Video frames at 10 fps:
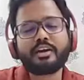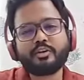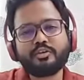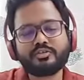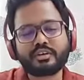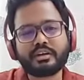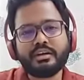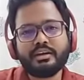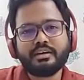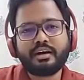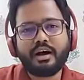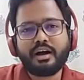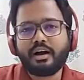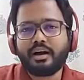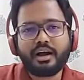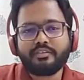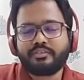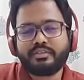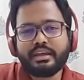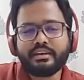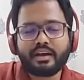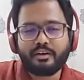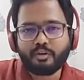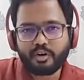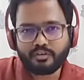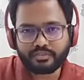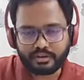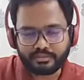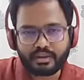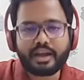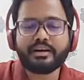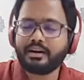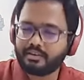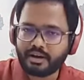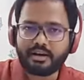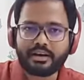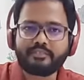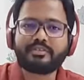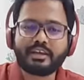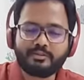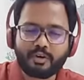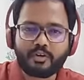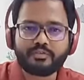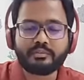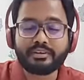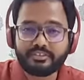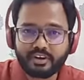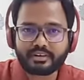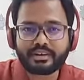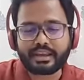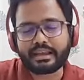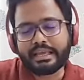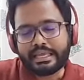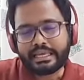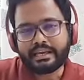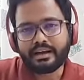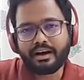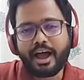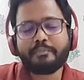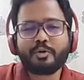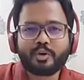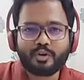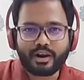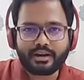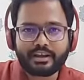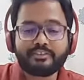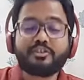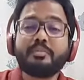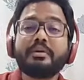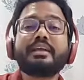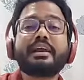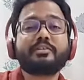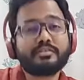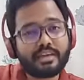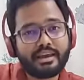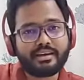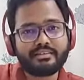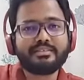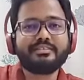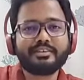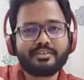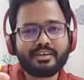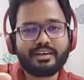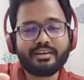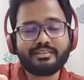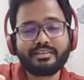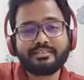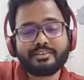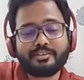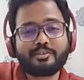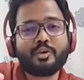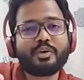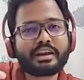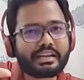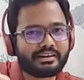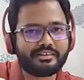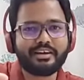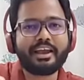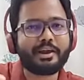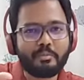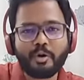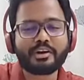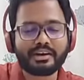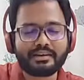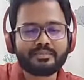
our UG I, have seen uh, one of them I heard and I've seen one of them injecting a hypochlorite assuming that it was LA since it uh, since it was loaded in a LA bottle